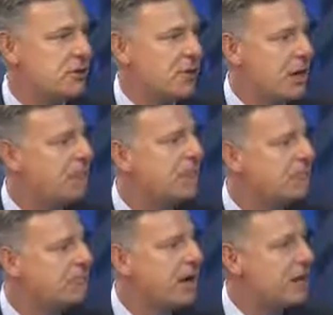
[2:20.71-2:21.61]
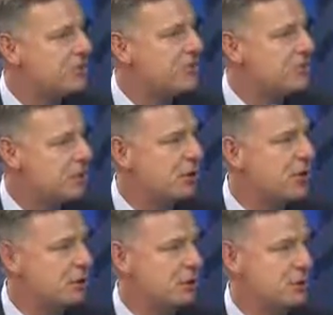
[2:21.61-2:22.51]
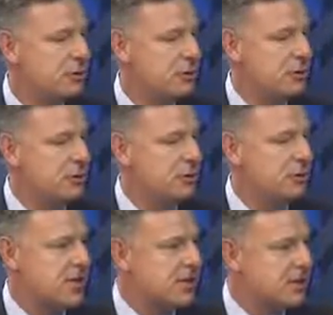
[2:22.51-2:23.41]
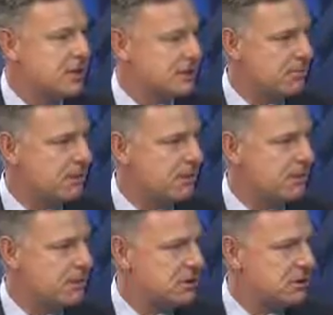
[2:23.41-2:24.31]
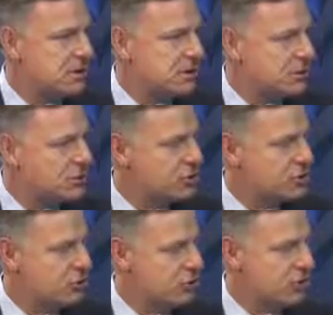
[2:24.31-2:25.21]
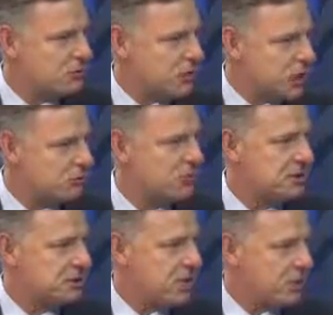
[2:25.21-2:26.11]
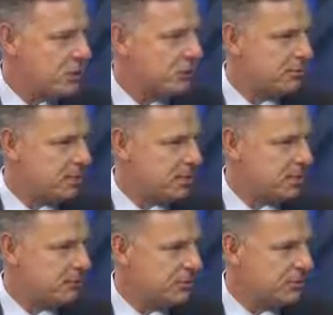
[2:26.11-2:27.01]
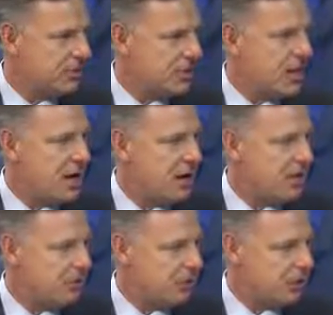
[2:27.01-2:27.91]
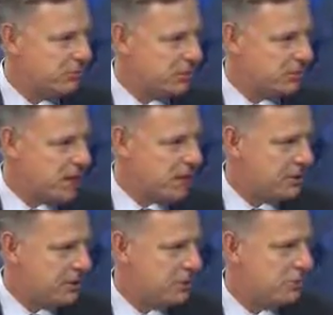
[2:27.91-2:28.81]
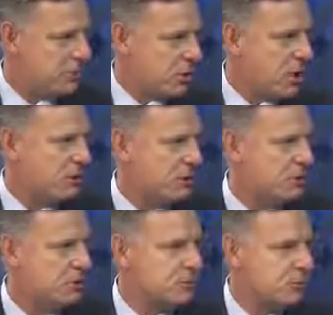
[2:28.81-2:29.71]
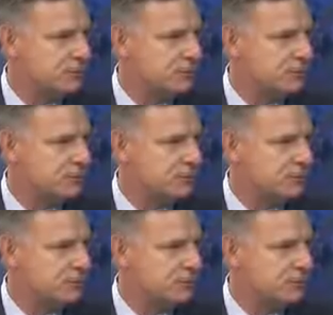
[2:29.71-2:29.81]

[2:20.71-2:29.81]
We came up with 5 things we could do to stabilize the markets, to make sure insurance companies want to participate, want to provide coverage, and to keep premiums down. And that's what we offered this week.